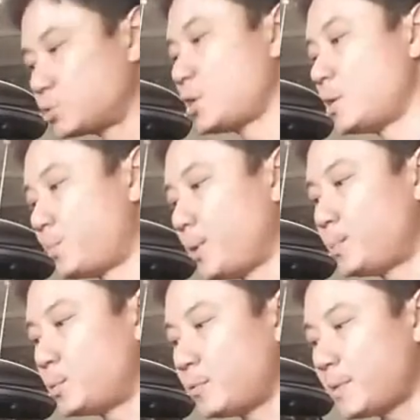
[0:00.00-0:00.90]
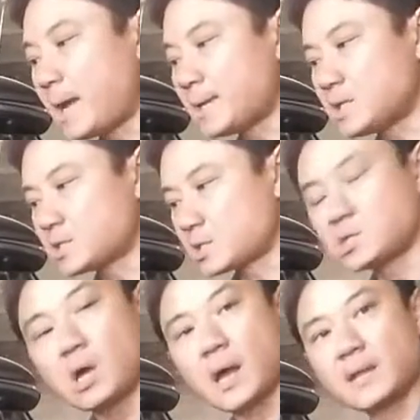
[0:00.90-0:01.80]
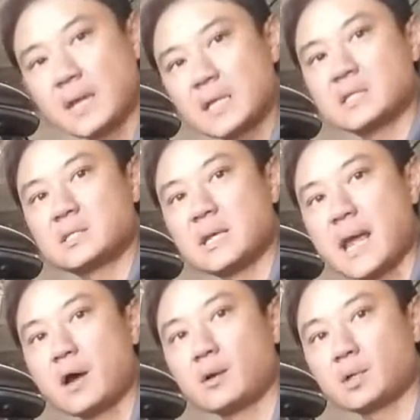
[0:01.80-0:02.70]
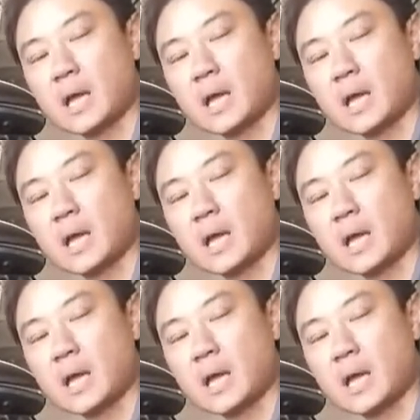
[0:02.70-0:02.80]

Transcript: will turn purple, and that is a sign that it's now